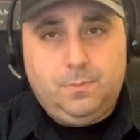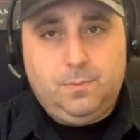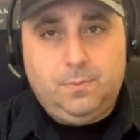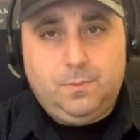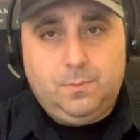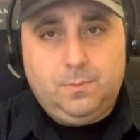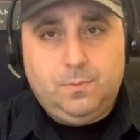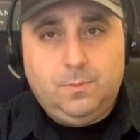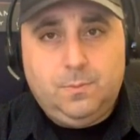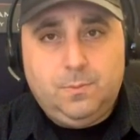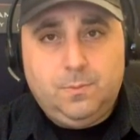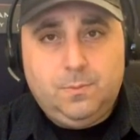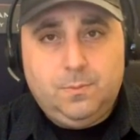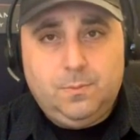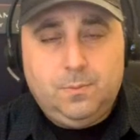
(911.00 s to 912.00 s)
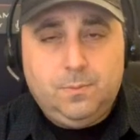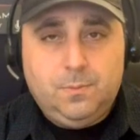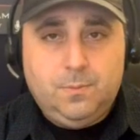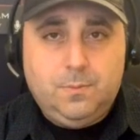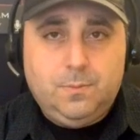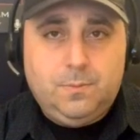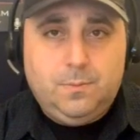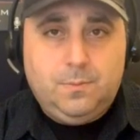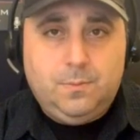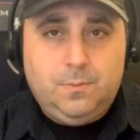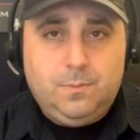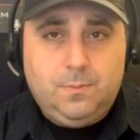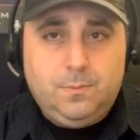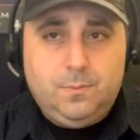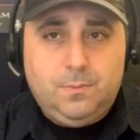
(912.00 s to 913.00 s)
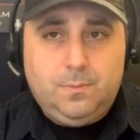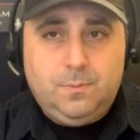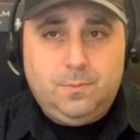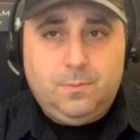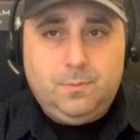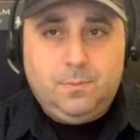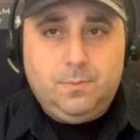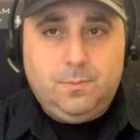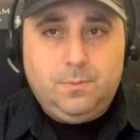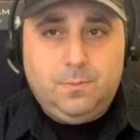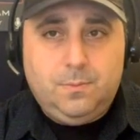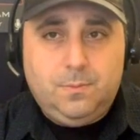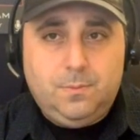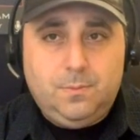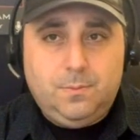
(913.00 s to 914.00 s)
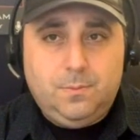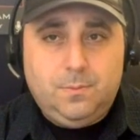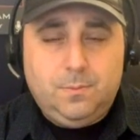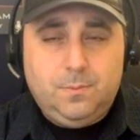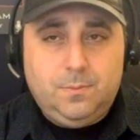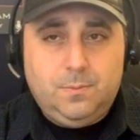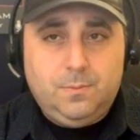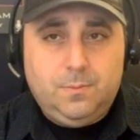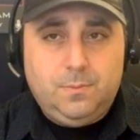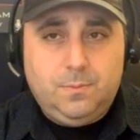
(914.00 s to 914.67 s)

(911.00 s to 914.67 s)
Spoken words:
(not speaking)